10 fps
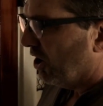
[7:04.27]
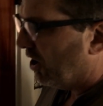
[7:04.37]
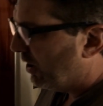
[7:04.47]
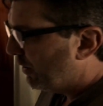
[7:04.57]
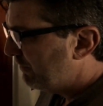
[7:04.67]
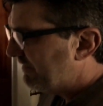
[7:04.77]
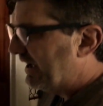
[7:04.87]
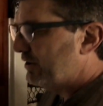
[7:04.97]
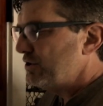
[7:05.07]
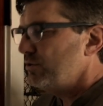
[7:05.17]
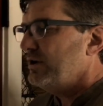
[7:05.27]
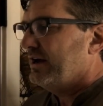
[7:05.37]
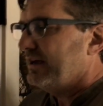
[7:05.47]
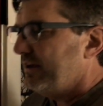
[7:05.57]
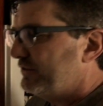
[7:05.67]
R value
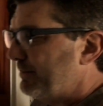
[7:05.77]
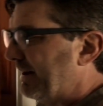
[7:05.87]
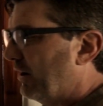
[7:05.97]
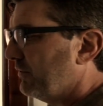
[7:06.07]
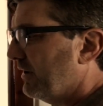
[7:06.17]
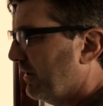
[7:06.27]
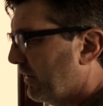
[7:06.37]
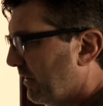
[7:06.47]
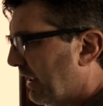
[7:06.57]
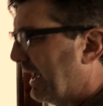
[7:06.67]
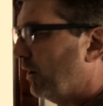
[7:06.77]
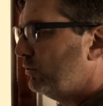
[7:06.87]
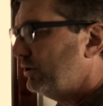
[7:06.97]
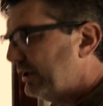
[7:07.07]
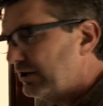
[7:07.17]
is about how
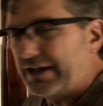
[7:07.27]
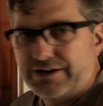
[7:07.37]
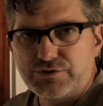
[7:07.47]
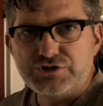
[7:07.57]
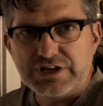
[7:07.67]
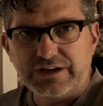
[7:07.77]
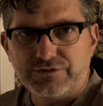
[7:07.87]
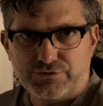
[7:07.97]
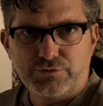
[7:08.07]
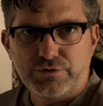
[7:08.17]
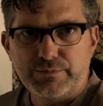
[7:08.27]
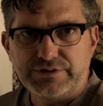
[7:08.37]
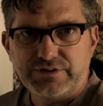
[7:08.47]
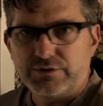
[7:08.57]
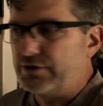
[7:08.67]
little energy gets through the
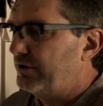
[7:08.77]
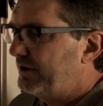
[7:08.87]
material.